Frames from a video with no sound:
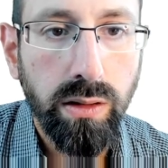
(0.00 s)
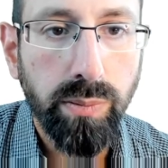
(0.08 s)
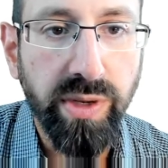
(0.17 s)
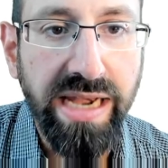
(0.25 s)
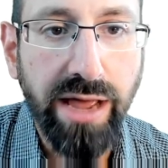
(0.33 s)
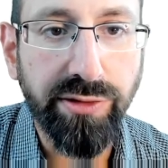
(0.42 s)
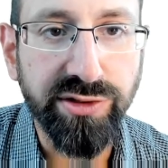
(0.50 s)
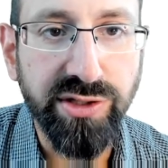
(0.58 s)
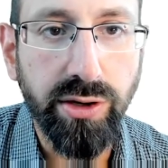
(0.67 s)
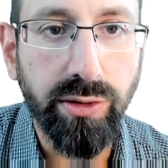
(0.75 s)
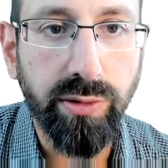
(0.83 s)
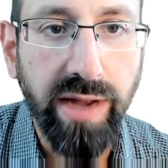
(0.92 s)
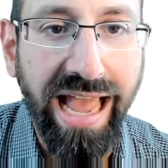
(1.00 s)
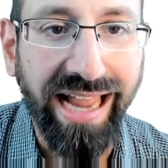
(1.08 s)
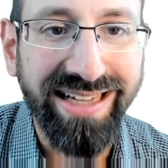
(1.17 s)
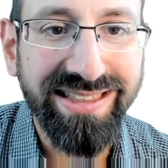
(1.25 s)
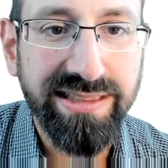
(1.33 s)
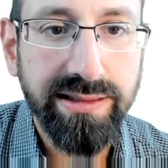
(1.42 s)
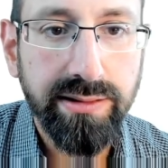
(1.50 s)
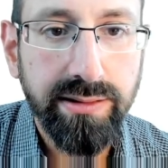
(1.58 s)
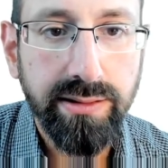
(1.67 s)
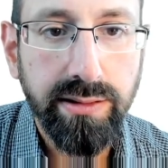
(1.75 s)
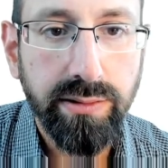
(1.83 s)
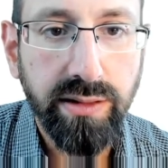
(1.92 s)
But now there's no x,
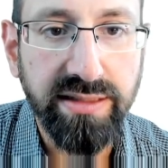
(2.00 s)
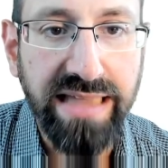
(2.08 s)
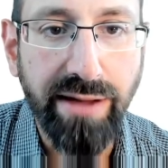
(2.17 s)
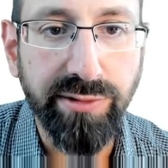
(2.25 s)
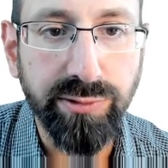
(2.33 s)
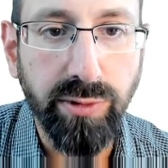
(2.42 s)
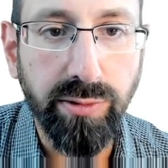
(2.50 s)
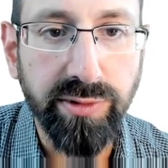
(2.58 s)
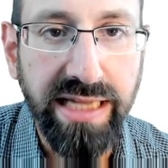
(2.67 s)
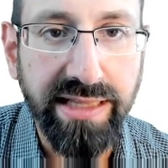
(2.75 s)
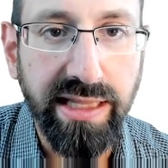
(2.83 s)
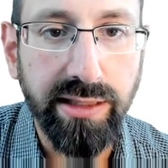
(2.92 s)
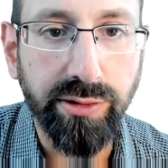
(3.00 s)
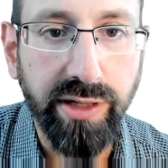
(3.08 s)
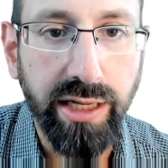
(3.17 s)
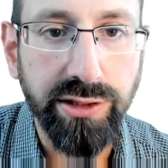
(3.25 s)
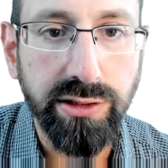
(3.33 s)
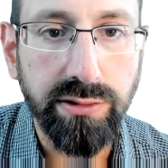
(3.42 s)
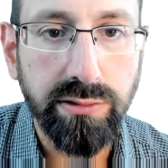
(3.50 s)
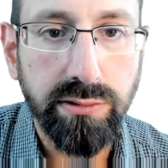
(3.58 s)
because that was what was at that location.